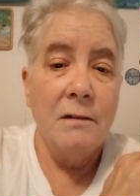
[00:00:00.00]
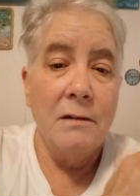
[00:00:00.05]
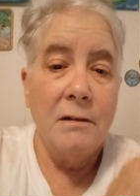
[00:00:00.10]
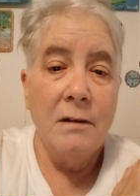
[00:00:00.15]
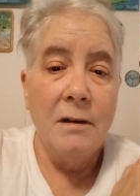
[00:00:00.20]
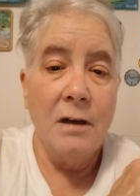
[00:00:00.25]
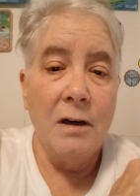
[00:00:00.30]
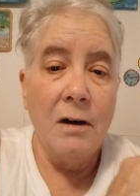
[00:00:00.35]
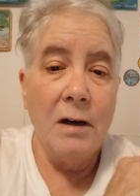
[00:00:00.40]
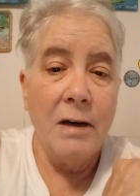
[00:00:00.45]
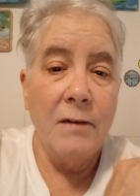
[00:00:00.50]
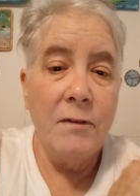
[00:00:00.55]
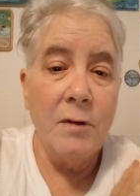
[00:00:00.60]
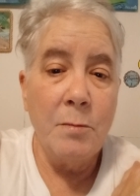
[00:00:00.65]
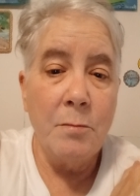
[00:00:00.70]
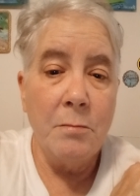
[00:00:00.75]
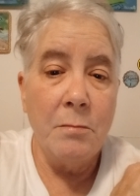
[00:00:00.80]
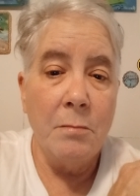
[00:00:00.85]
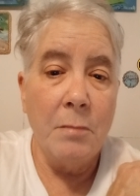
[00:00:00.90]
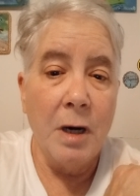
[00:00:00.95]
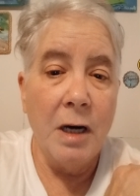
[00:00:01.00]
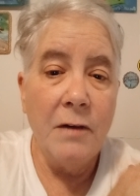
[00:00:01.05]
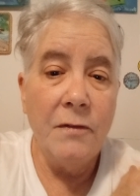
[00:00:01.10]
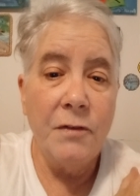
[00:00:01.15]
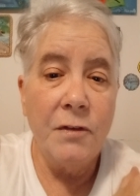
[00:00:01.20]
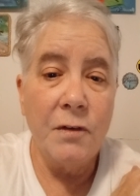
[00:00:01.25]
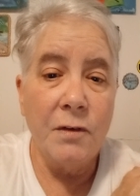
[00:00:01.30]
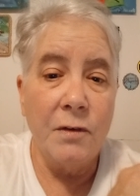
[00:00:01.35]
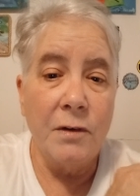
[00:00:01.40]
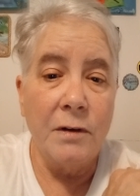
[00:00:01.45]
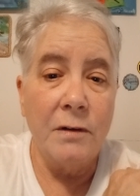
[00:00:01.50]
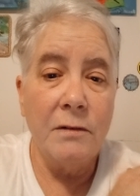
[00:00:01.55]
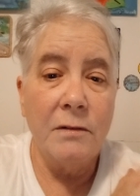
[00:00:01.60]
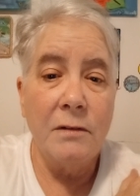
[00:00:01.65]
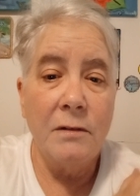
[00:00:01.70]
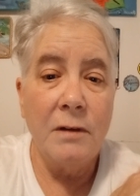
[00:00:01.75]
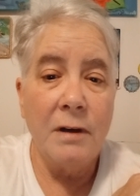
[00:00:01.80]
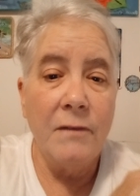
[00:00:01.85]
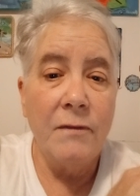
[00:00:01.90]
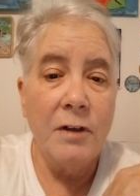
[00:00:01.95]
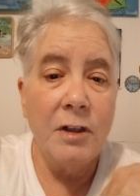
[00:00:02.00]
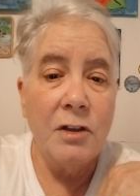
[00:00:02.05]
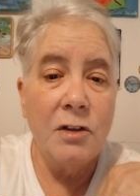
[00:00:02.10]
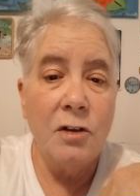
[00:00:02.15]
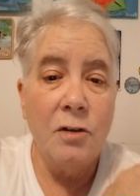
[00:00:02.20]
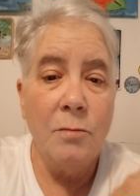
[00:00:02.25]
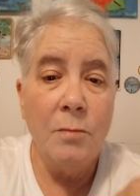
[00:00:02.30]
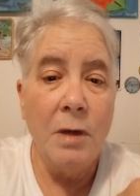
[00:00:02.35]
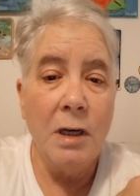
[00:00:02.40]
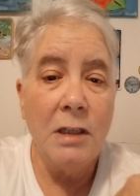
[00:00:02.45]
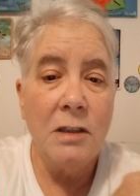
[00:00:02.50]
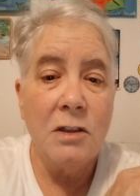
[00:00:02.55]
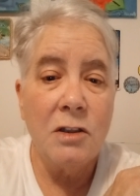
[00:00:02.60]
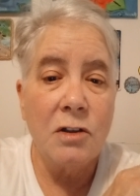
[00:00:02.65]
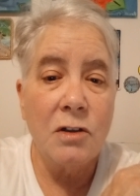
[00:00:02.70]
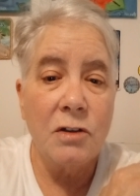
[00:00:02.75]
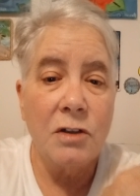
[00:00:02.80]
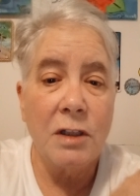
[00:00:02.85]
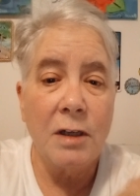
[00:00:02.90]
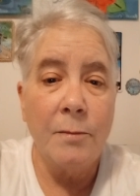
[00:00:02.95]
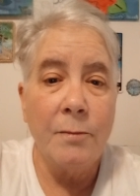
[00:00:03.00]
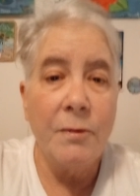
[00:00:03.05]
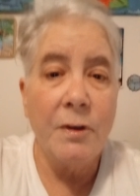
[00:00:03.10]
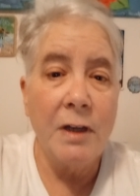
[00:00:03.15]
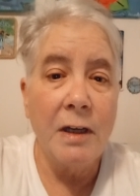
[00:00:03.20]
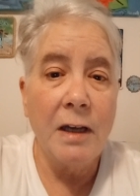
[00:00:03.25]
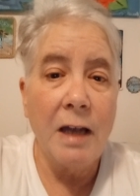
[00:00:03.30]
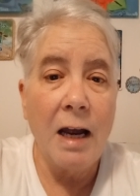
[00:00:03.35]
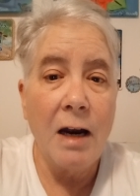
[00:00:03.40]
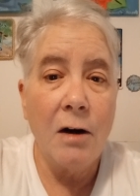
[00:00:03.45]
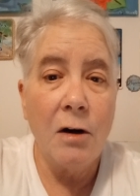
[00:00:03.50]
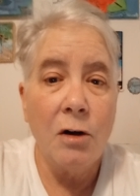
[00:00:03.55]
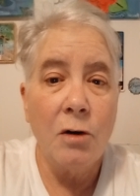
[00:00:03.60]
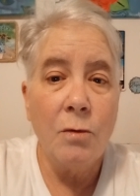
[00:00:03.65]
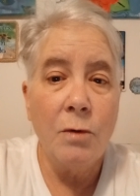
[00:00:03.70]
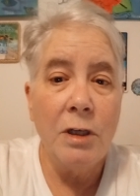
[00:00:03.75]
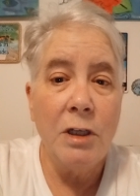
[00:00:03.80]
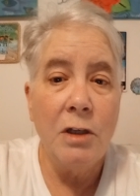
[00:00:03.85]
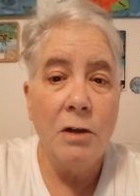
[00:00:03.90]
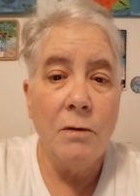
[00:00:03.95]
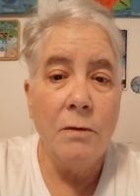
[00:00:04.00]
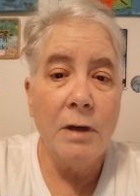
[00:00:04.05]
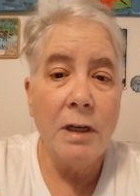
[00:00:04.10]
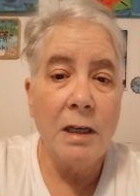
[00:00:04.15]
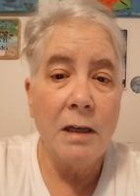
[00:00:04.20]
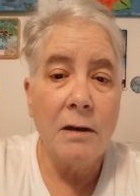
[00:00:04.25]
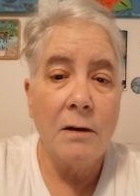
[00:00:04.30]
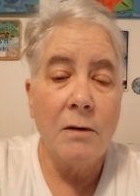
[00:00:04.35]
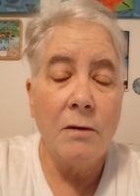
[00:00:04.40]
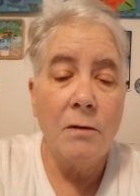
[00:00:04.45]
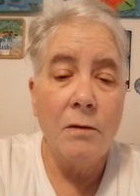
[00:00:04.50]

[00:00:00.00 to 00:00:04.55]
you know, every month or every 2 months or something. How are we doing?